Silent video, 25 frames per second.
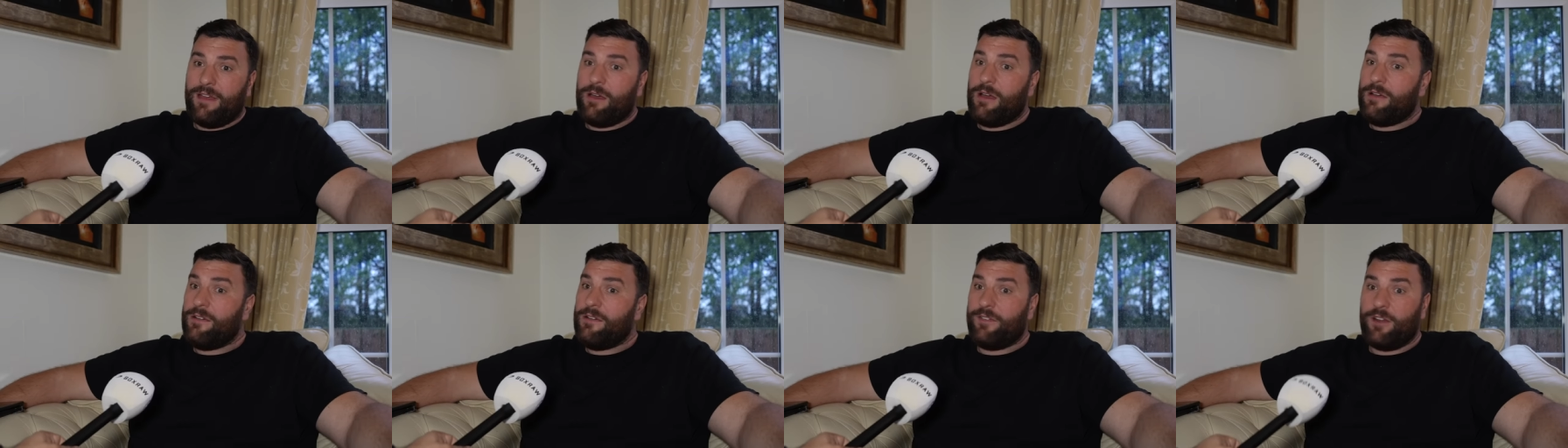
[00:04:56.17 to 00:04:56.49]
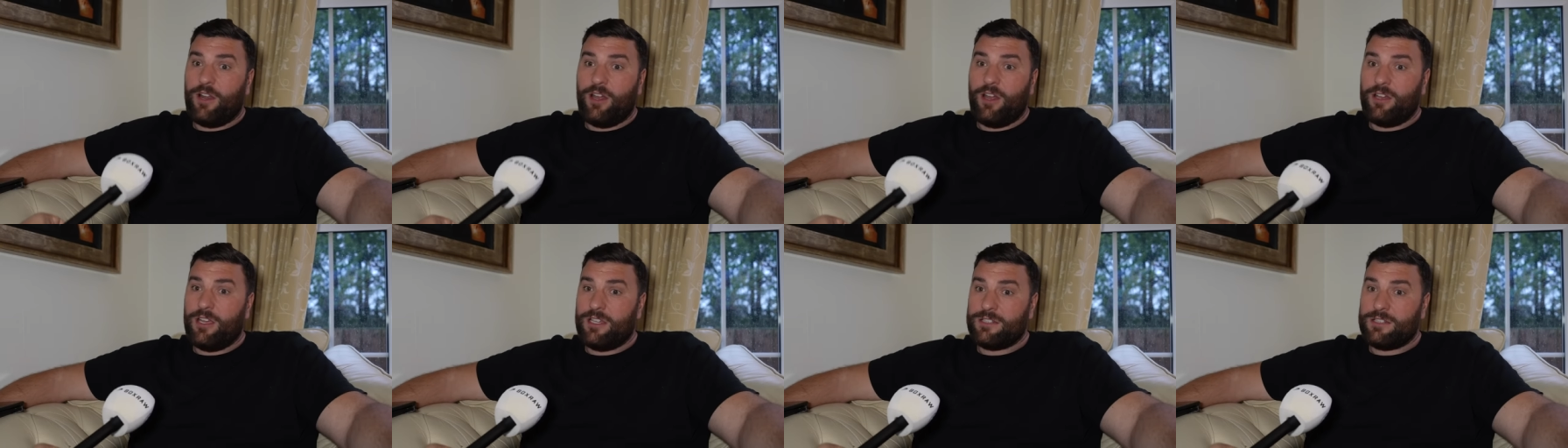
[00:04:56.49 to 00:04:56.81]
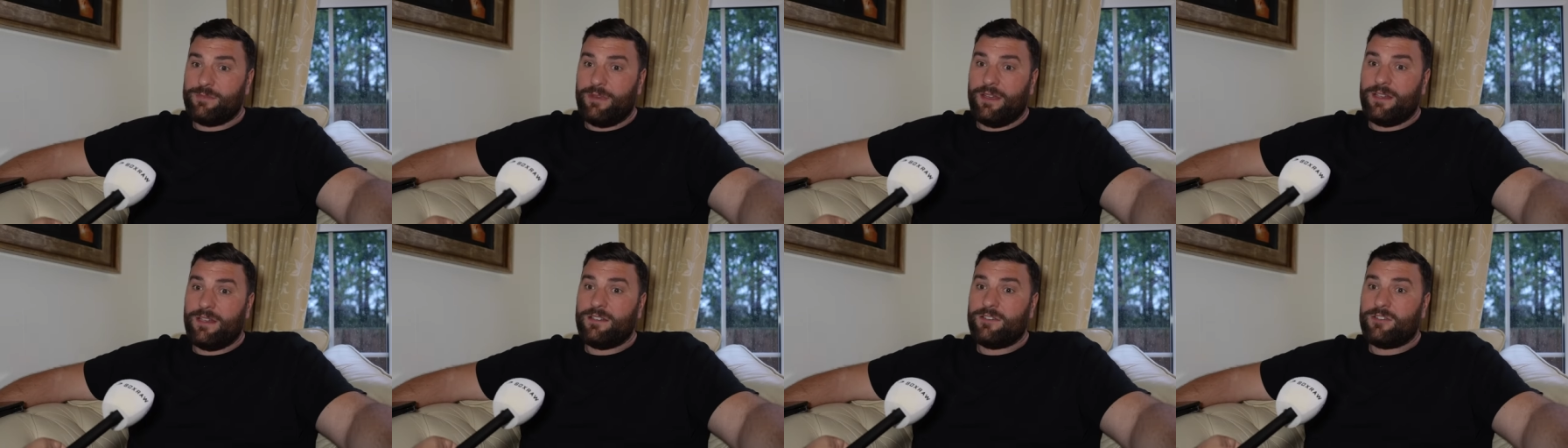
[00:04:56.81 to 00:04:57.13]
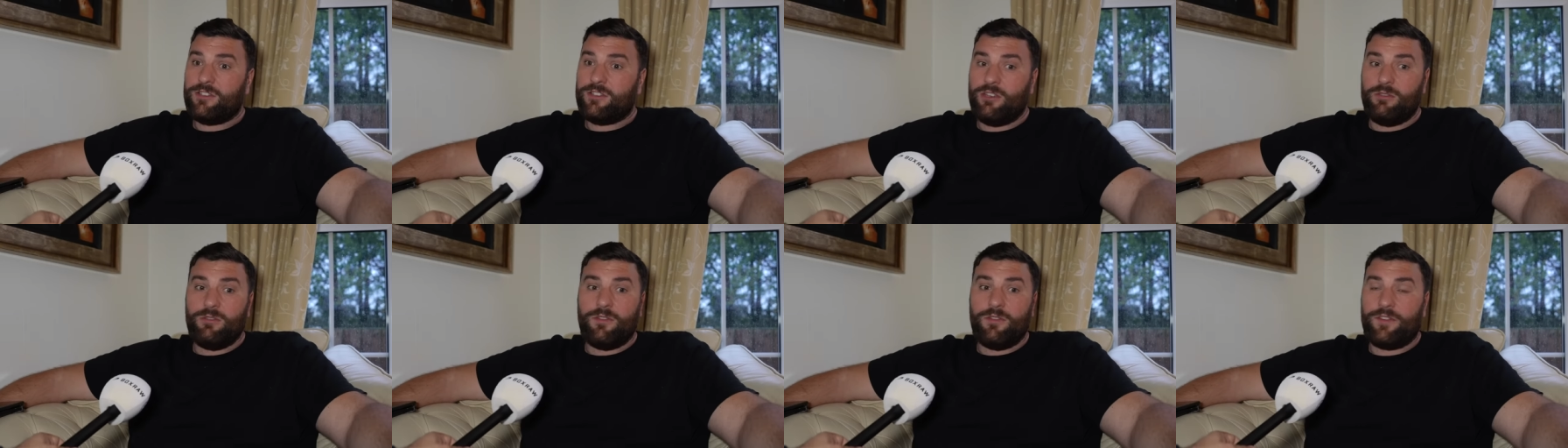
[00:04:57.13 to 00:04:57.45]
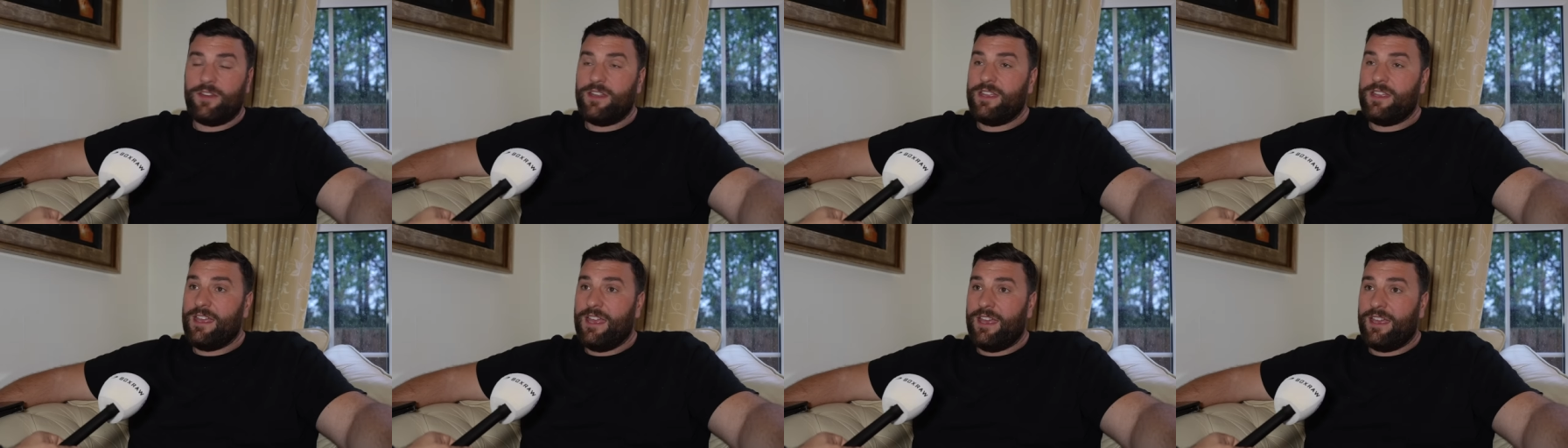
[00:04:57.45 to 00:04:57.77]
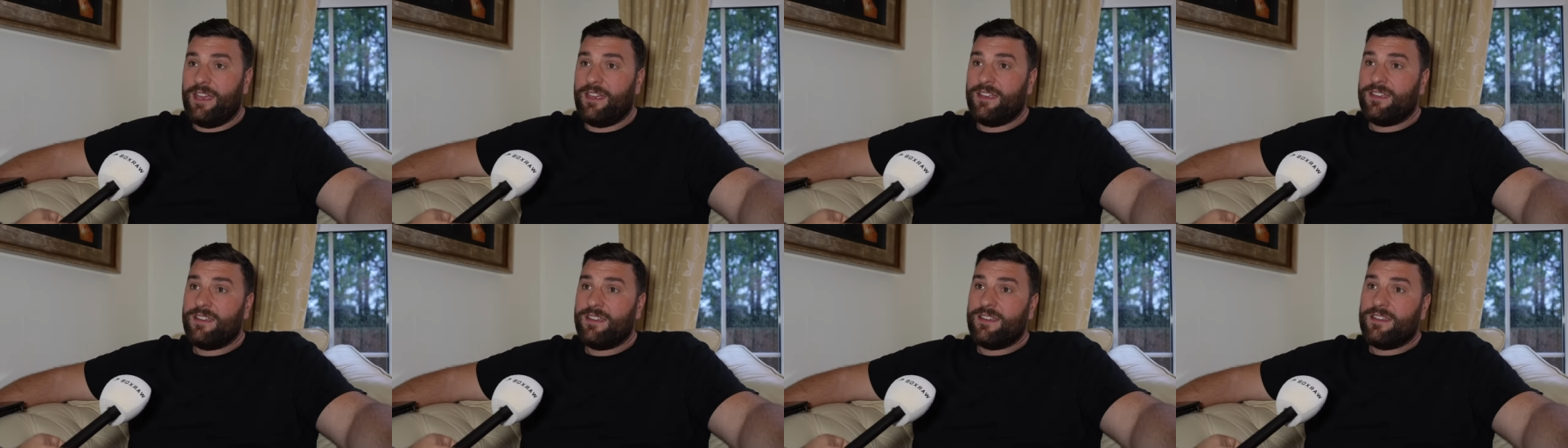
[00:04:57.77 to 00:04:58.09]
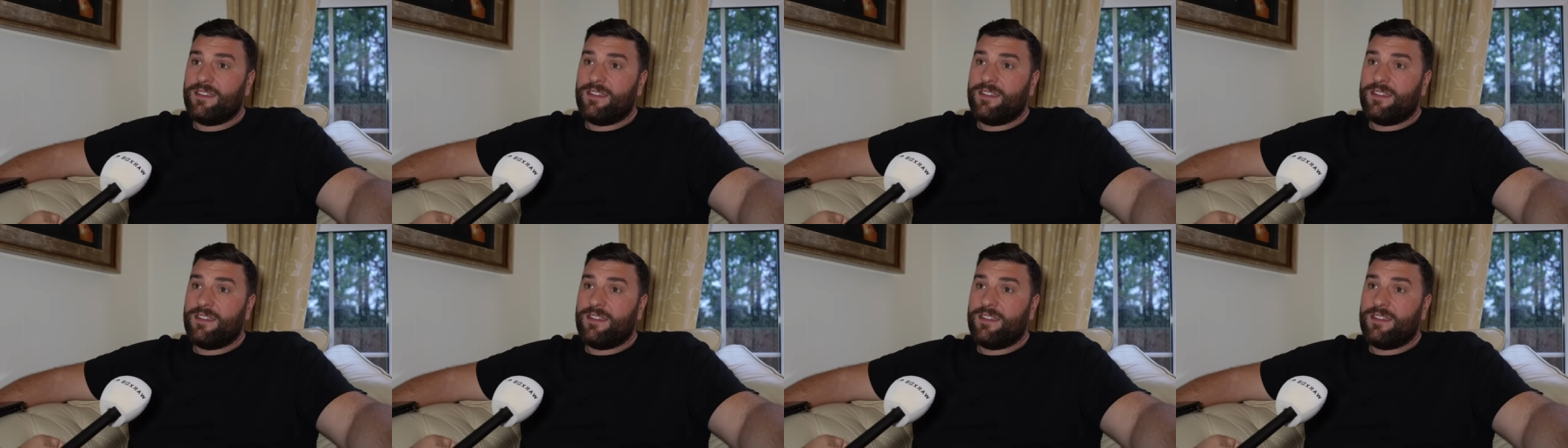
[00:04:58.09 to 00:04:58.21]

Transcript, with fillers: However long it's been, two or three year,